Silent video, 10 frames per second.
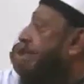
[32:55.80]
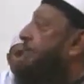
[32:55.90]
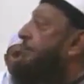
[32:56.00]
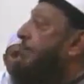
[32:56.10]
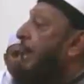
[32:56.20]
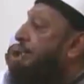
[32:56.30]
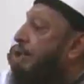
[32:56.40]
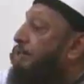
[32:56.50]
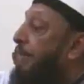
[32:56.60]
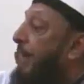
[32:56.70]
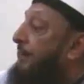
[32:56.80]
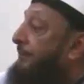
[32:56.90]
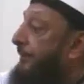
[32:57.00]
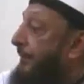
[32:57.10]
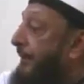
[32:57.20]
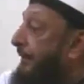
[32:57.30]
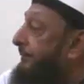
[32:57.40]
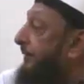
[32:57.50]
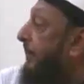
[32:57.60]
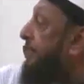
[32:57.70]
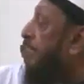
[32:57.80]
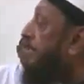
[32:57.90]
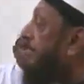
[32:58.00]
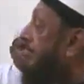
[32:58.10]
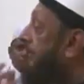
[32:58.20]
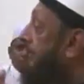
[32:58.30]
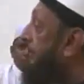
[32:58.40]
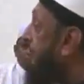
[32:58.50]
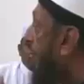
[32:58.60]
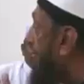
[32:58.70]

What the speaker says: Sometimes he plants and he gets an abundance of